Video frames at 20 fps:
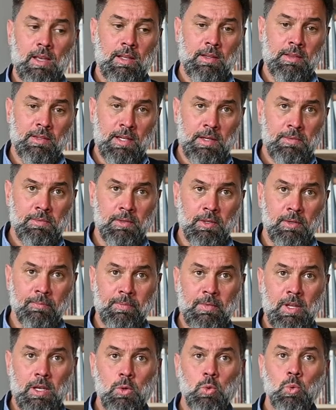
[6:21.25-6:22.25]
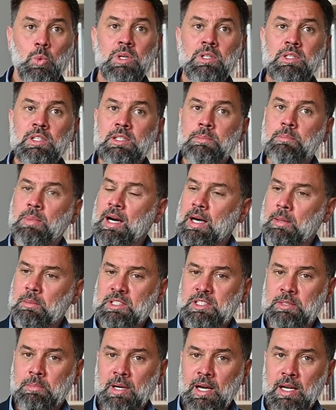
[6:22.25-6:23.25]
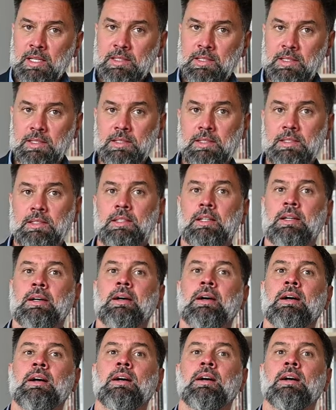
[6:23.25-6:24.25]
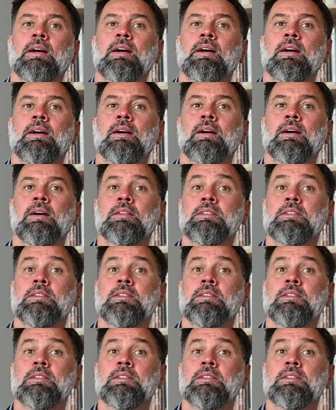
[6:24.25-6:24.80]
Therefore, we need public spaces uh,